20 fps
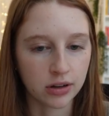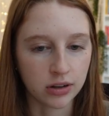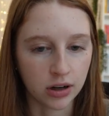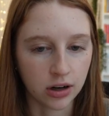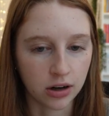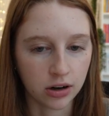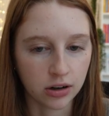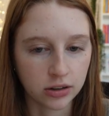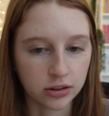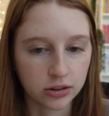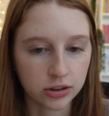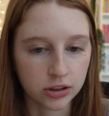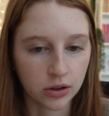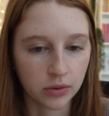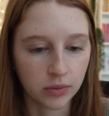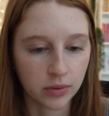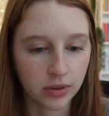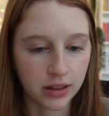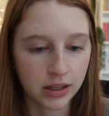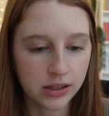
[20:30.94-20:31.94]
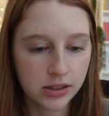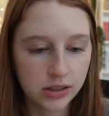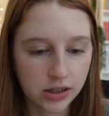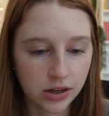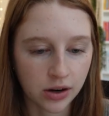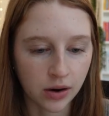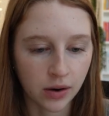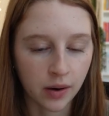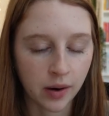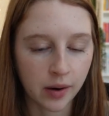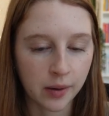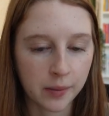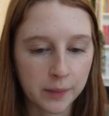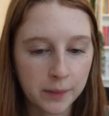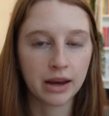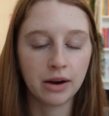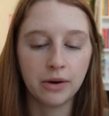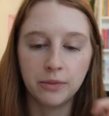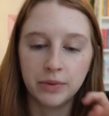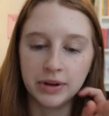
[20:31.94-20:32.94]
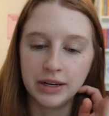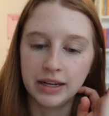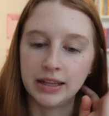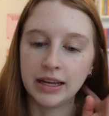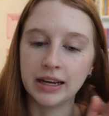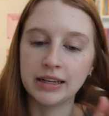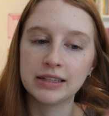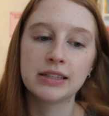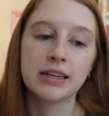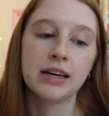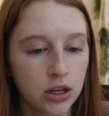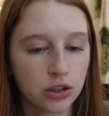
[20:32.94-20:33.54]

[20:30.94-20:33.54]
lot harder. So this year we did this.